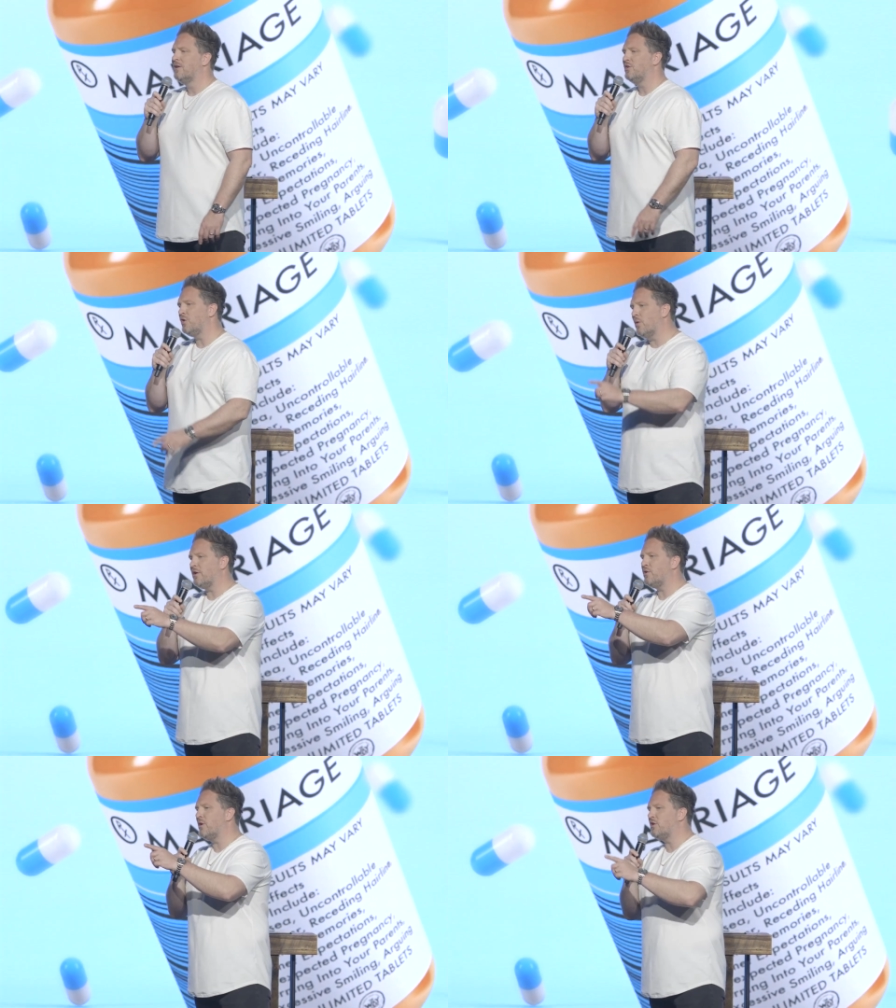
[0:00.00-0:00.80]
You want to
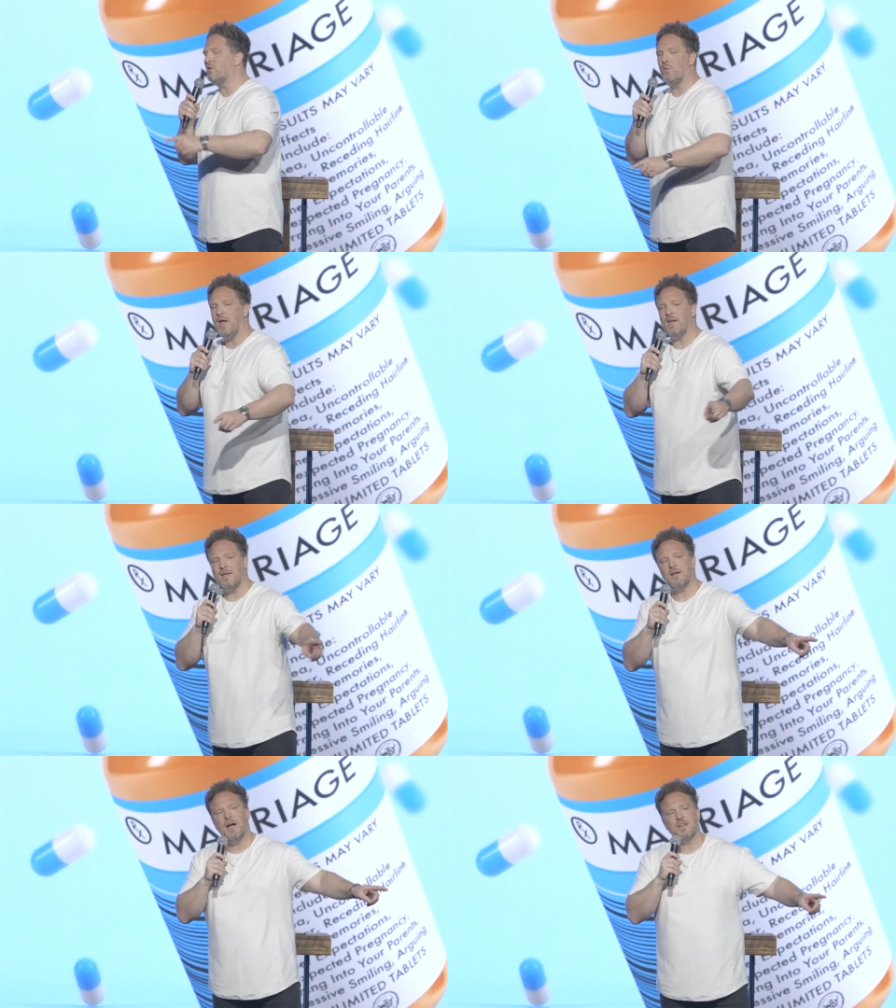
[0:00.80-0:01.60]
do it your way and
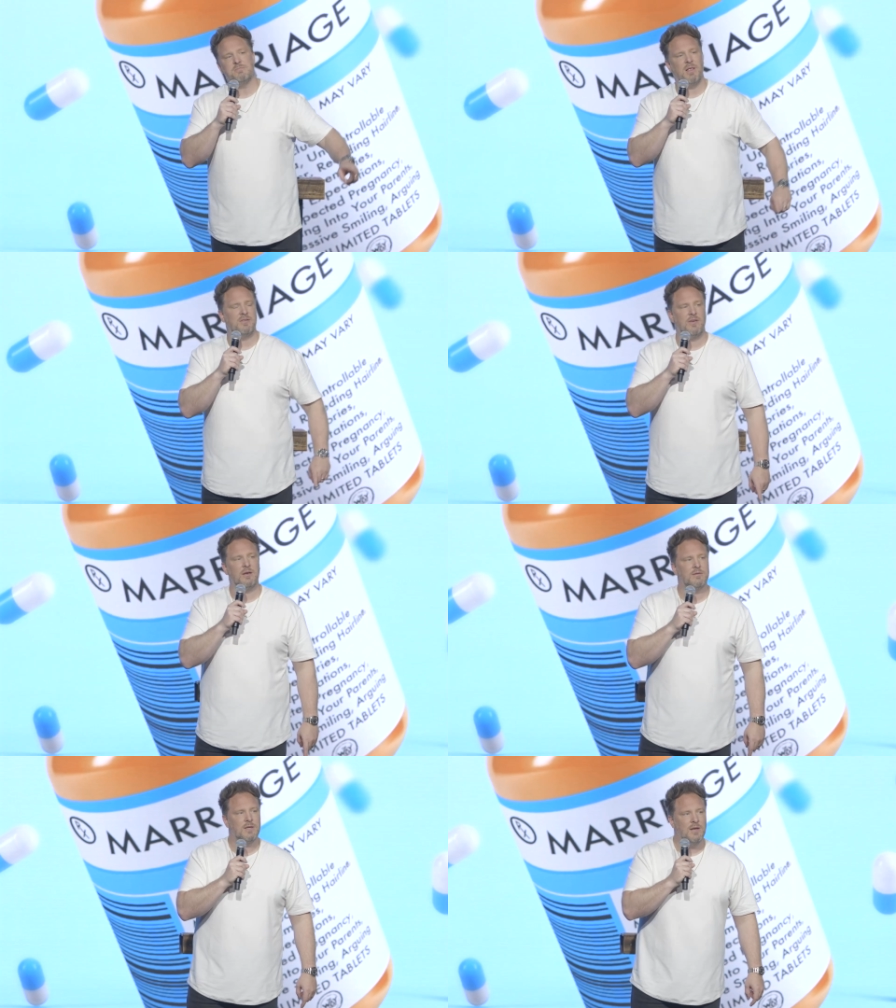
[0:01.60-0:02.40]
get God's blessing.
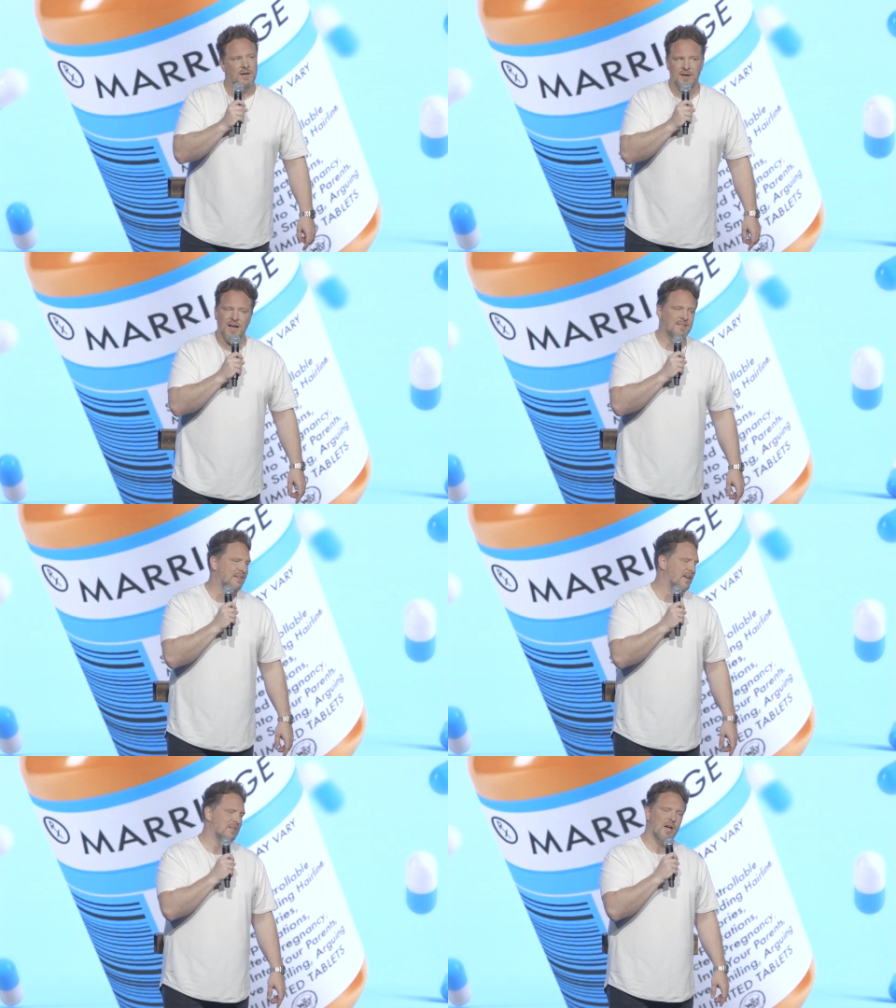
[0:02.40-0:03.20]
And God's
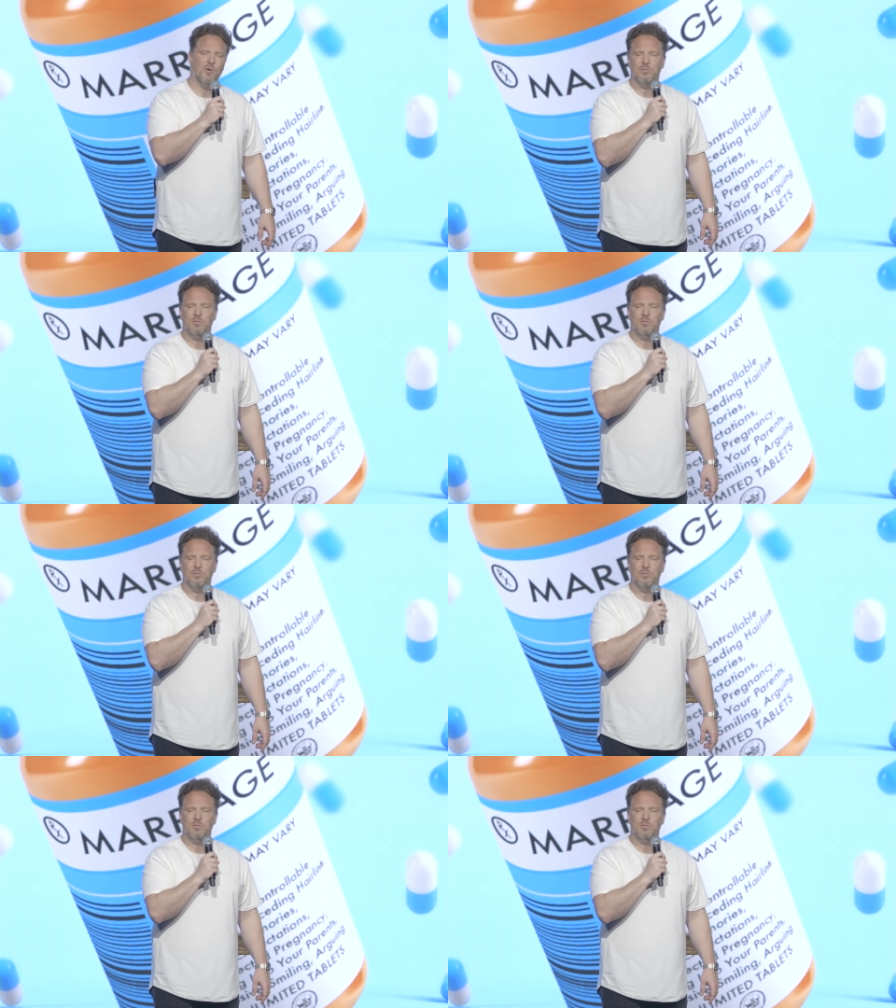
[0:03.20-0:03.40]
saying no.